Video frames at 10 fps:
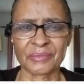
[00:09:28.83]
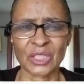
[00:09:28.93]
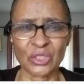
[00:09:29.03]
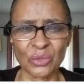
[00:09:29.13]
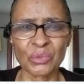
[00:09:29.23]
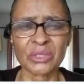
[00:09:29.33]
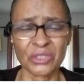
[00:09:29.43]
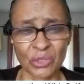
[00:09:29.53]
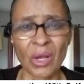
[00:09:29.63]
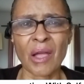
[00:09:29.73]
Because you
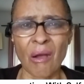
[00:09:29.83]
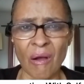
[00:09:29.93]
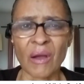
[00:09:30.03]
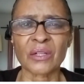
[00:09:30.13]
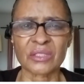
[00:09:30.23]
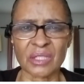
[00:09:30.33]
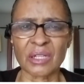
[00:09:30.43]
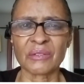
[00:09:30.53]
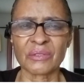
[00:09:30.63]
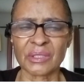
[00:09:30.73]
really try hard,
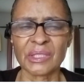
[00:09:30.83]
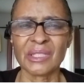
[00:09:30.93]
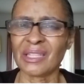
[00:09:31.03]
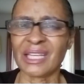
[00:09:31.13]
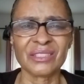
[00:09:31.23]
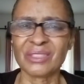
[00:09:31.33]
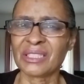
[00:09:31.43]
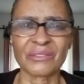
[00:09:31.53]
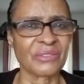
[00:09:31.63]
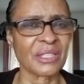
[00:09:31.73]
self. And you
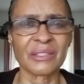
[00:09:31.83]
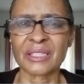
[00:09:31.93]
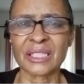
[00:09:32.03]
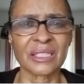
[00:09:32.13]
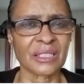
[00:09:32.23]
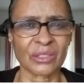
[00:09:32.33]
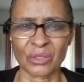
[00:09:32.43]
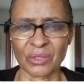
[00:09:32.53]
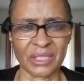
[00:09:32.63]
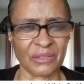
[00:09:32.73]
get very little
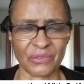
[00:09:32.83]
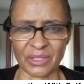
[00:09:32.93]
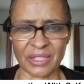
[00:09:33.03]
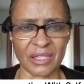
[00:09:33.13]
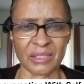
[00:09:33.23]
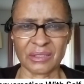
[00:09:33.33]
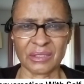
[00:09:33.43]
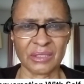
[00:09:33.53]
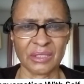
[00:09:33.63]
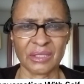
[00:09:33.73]
credit for that.
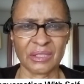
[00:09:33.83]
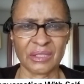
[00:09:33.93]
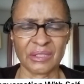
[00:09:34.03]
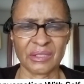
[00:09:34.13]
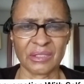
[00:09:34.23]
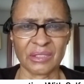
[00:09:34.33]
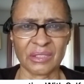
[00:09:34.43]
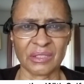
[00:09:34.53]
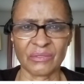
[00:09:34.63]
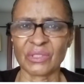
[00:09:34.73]

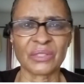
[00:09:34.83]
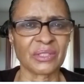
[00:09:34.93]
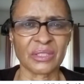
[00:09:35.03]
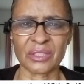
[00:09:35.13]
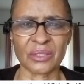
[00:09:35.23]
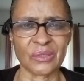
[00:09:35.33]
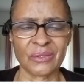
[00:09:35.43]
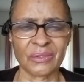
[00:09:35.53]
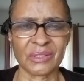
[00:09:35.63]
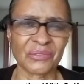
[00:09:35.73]
Very little.
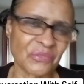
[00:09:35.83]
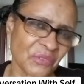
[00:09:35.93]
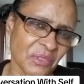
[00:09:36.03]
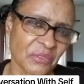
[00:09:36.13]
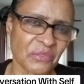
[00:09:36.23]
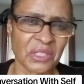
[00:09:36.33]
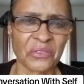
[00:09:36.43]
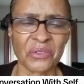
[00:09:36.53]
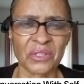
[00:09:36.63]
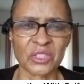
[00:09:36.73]
If
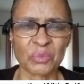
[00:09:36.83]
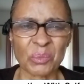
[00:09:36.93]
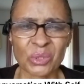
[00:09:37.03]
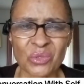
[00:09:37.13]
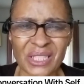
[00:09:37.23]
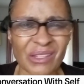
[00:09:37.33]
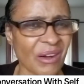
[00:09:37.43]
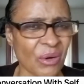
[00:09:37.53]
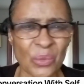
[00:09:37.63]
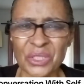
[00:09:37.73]
nothing else, people try to
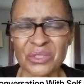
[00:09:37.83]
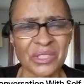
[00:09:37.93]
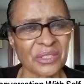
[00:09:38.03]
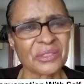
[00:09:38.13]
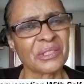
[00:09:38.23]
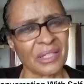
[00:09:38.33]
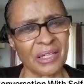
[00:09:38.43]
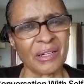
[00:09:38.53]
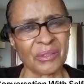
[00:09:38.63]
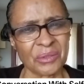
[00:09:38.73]
always tear you
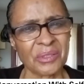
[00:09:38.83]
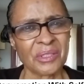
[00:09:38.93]
down.